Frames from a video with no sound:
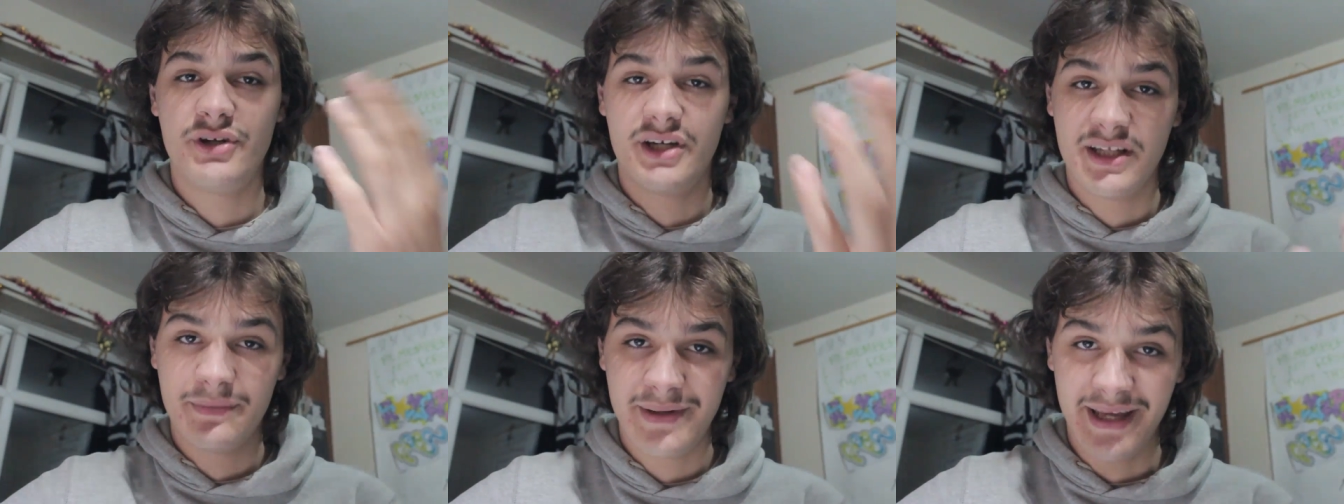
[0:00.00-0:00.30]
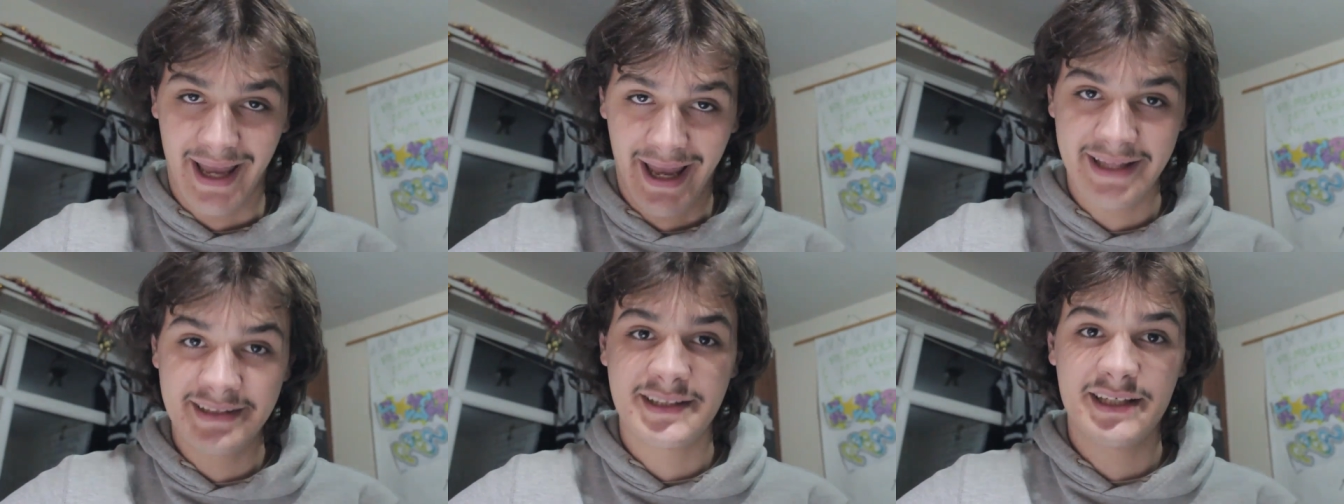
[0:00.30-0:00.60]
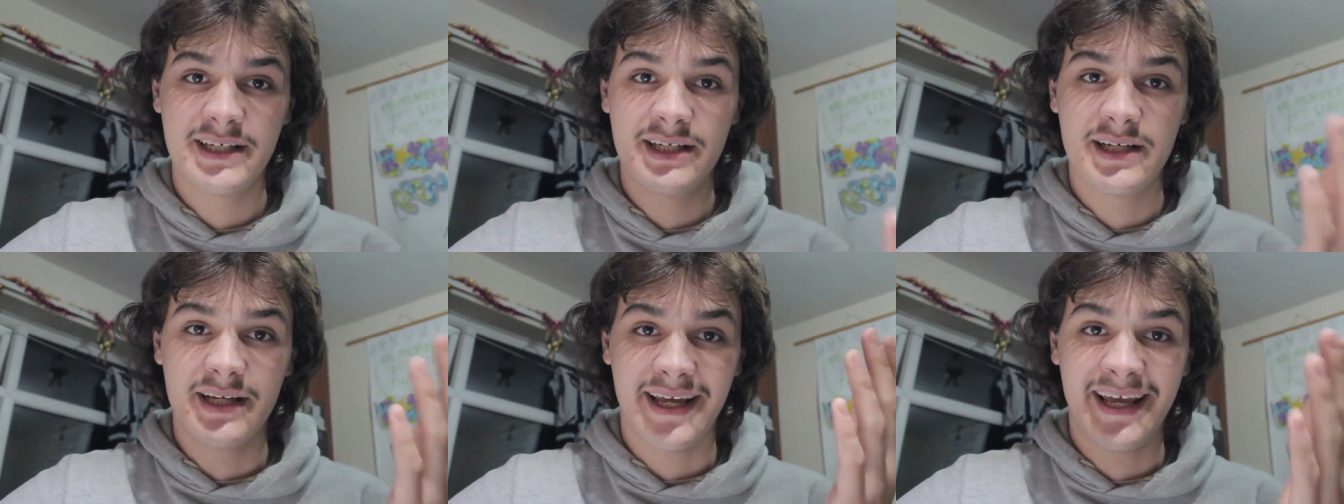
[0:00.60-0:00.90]
can be
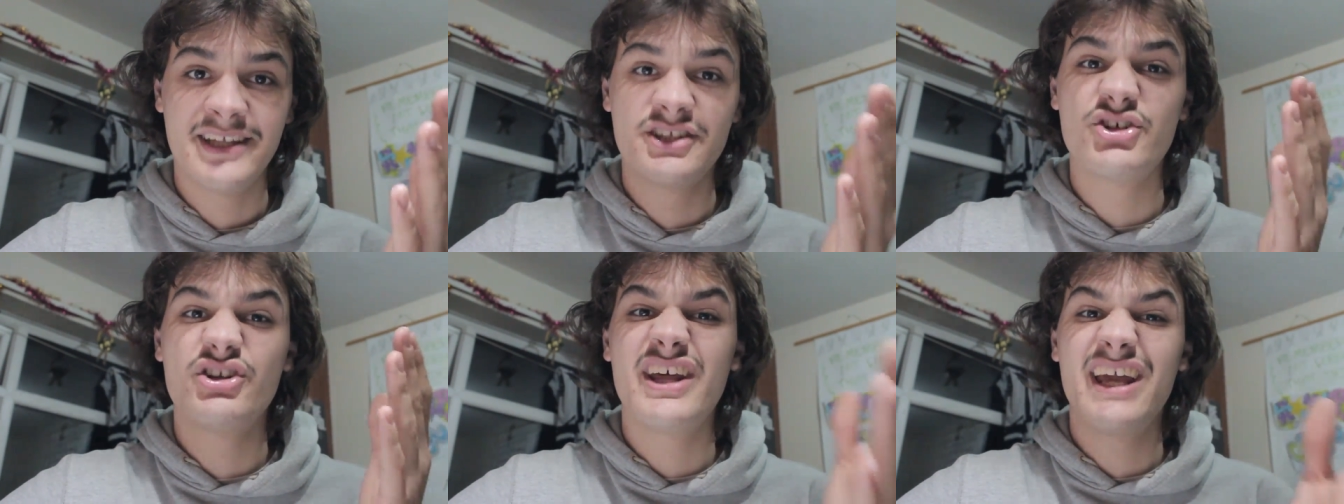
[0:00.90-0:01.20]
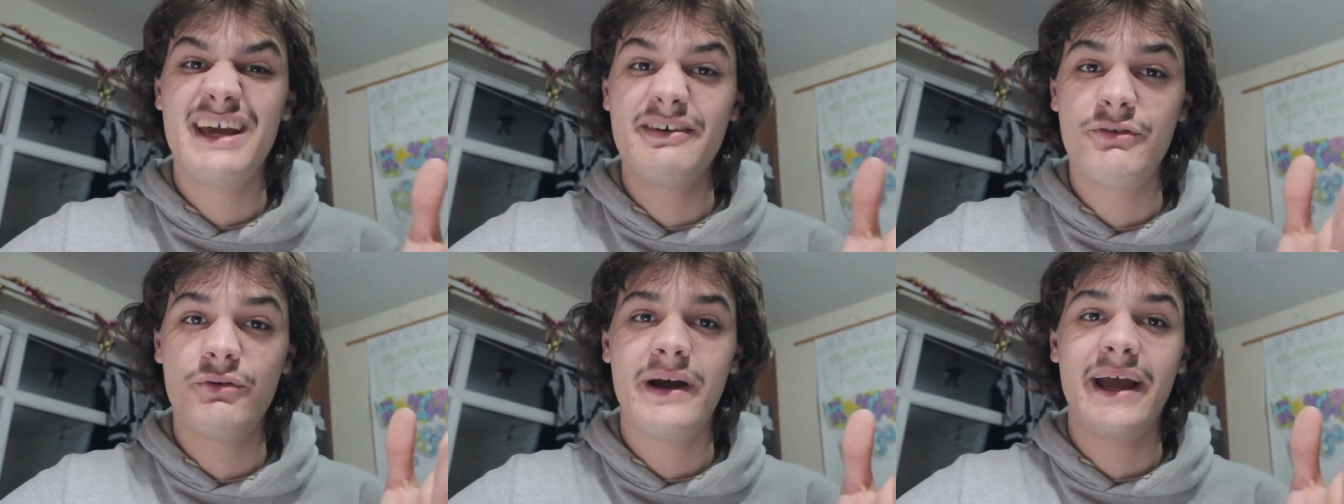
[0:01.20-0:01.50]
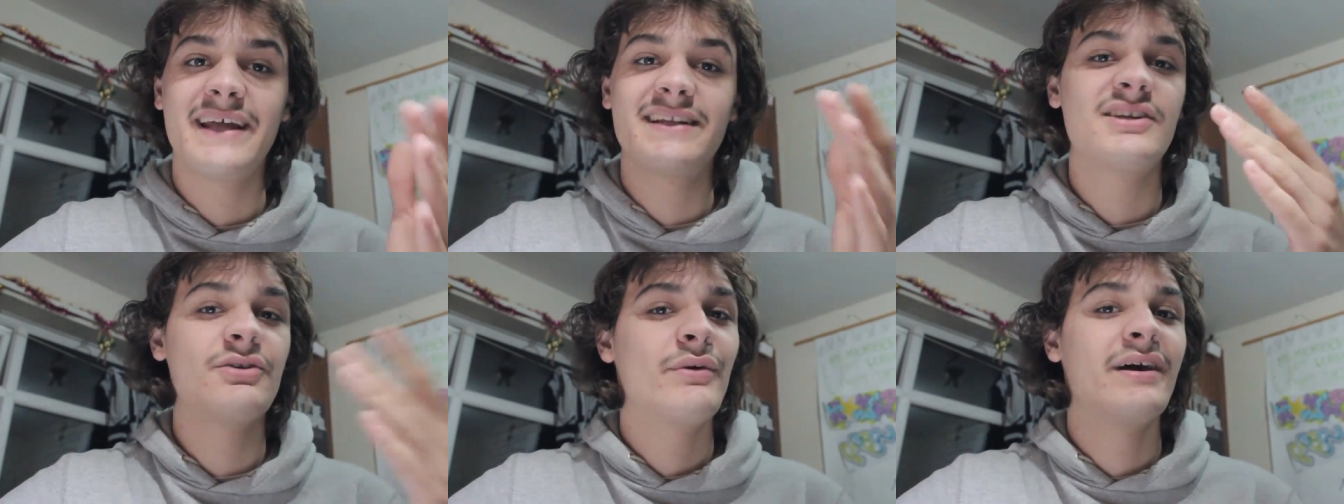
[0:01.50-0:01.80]
entered into the
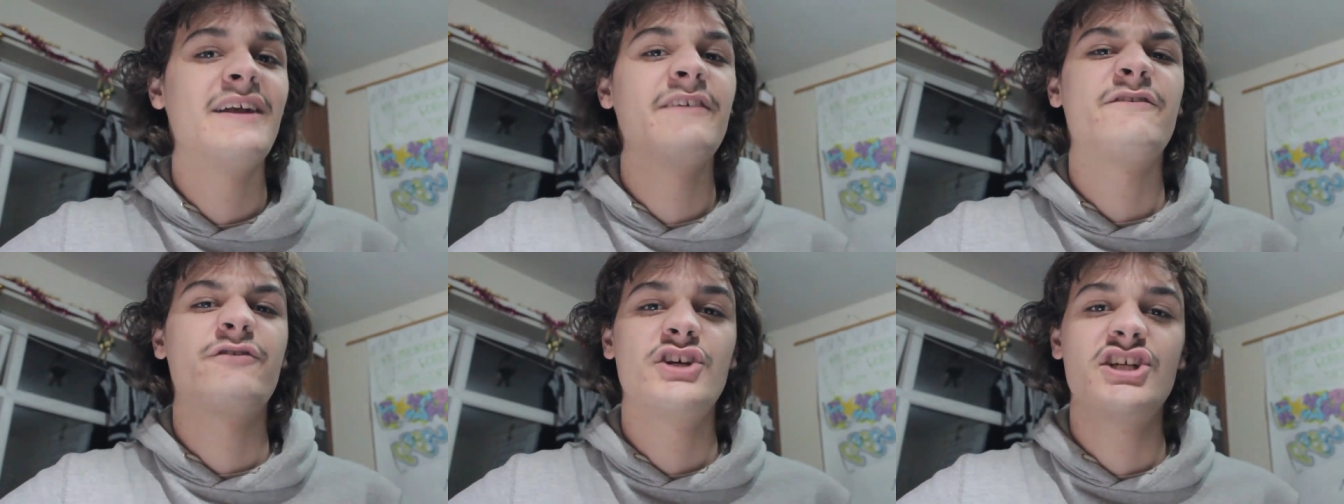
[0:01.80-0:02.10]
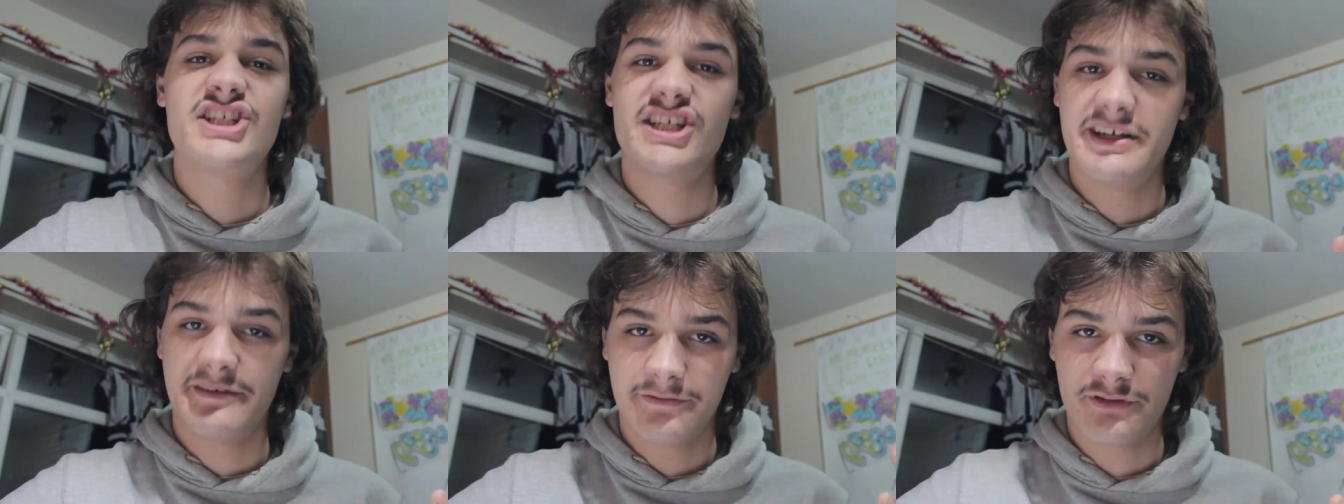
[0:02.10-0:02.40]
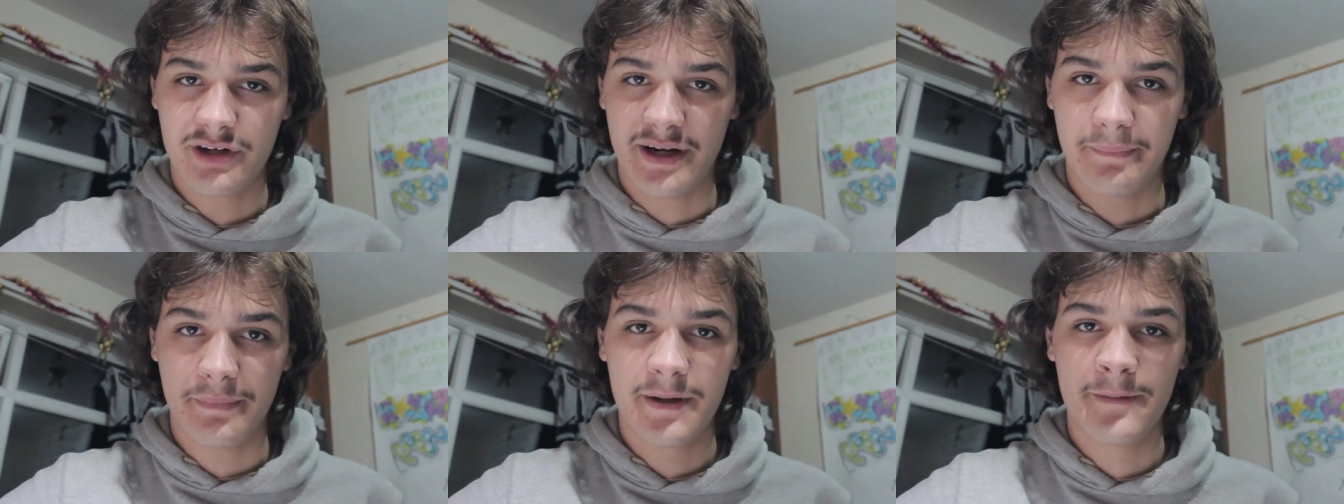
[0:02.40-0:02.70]
giveaway to win a free sheet of
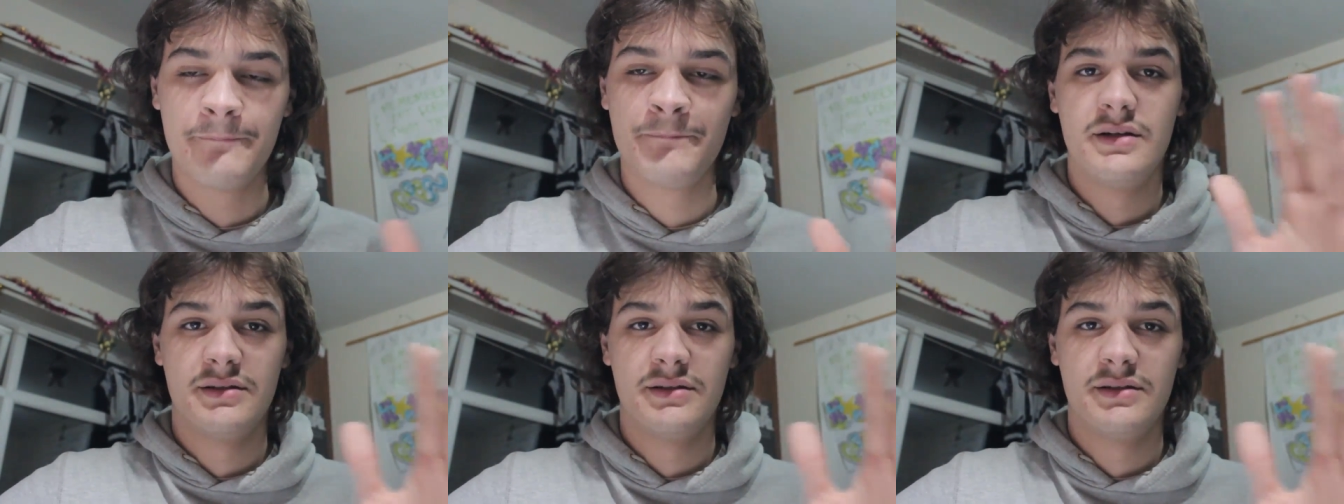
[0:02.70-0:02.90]
grip.